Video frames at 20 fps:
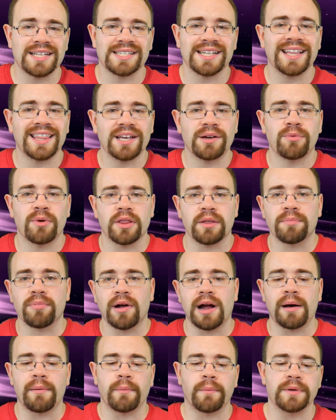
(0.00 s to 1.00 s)
that's, I think, where the
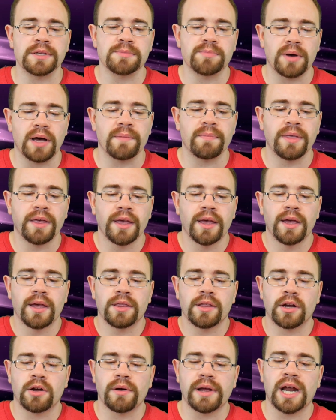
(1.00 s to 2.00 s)
problem is. But
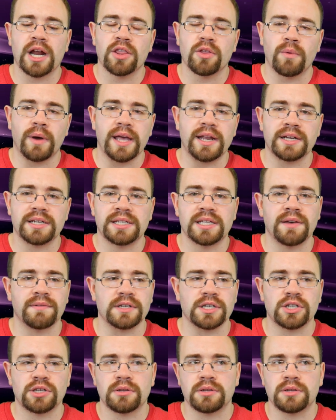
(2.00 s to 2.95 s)
they're going out of the way to give us,